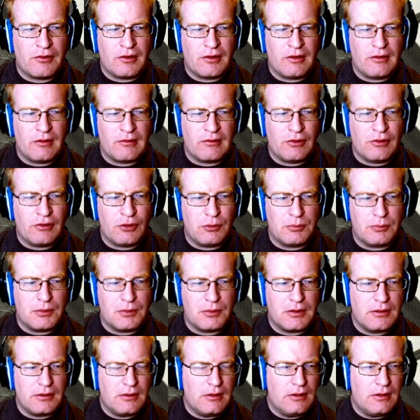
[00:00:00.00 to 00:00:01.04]
in this loop,
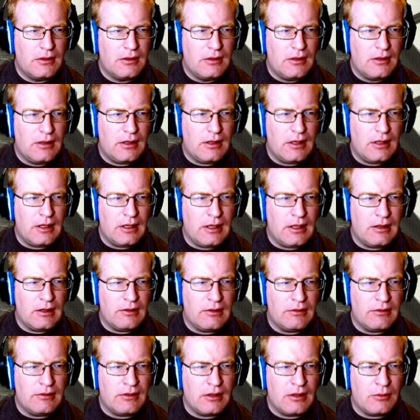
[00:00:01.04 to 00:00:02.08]

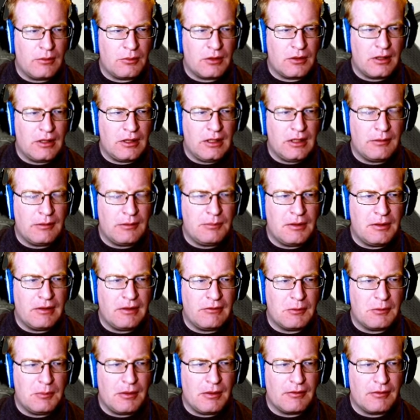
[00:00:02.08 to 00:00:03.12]
and uh, we're going to need a bit of
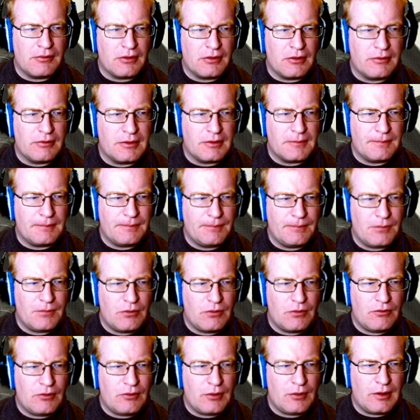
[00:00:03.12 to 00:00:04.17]
a buffer of it.
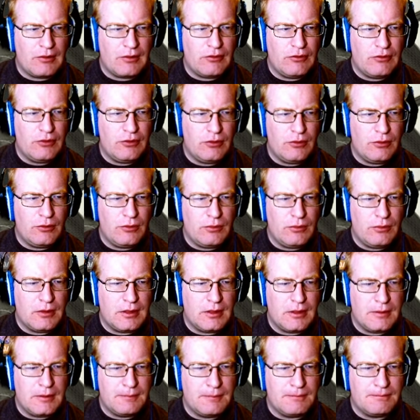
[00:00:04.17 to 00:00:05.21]
So let's do
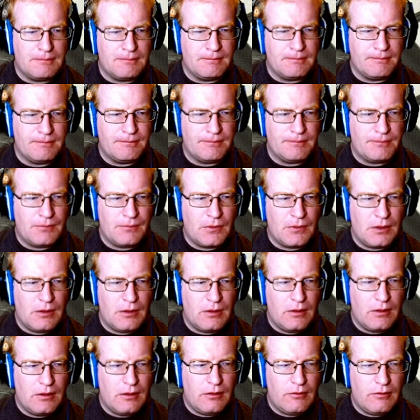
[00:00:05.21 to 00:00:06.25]
um,
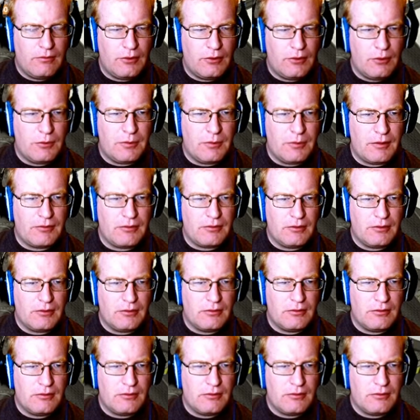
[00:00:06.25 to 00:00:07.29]
fluid buffer
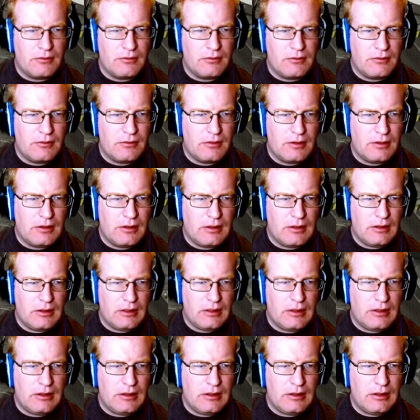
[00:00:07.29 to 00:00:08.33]

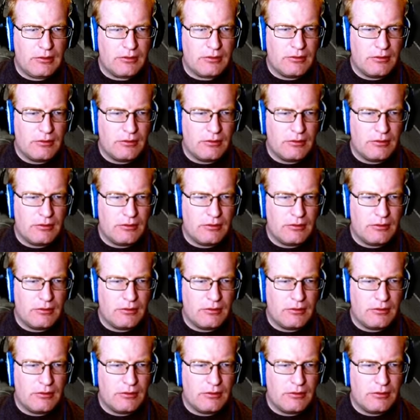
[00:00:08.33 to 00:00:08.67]
here.